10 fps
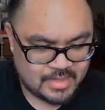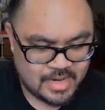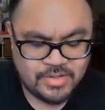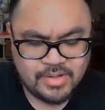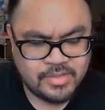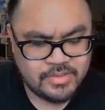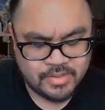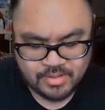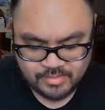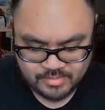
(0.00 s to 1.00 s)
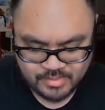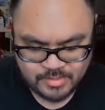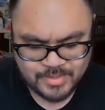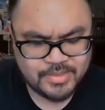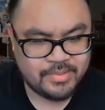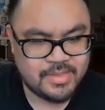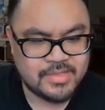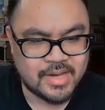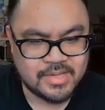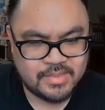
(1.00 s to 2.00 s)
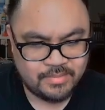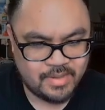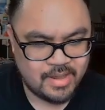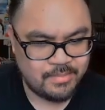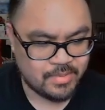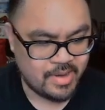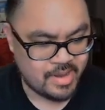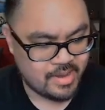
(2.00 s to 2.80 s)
I do need to though, especially with these guys and Mireille.